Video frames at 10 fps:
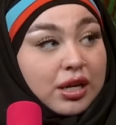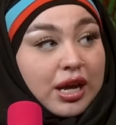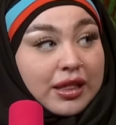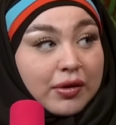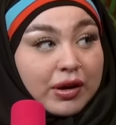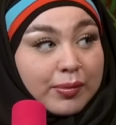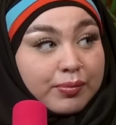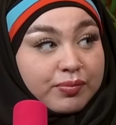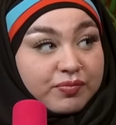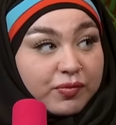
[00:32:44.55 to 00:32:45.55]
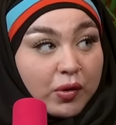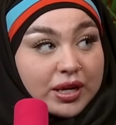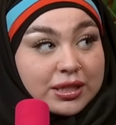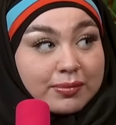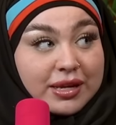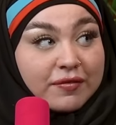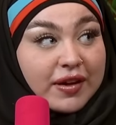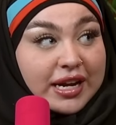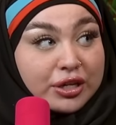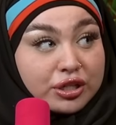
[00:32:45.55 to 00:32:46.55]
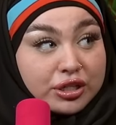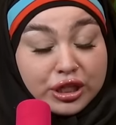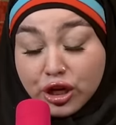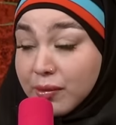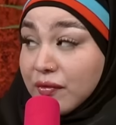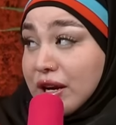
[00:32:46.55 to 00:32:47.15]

and they want to focus on being financially secure before